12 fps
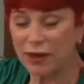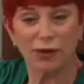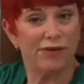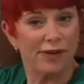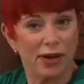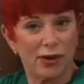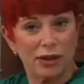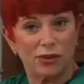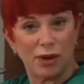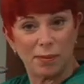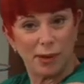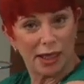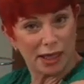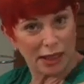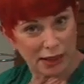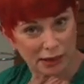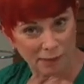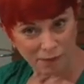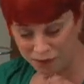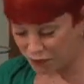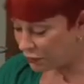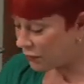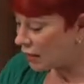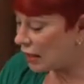feels very drippy and
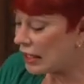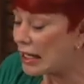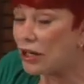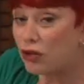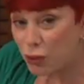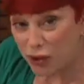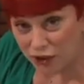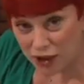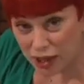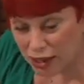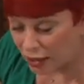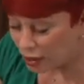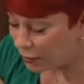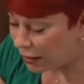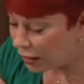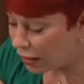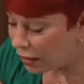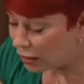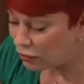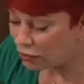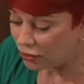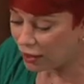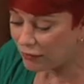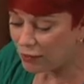interesting at the beginning. You
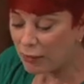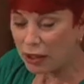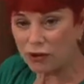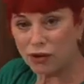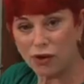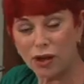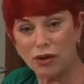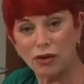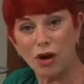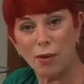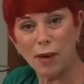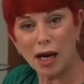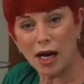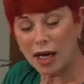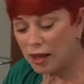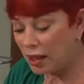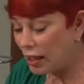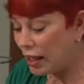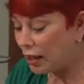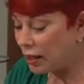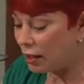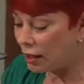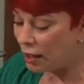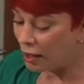just have to make sure that you go behind the neck.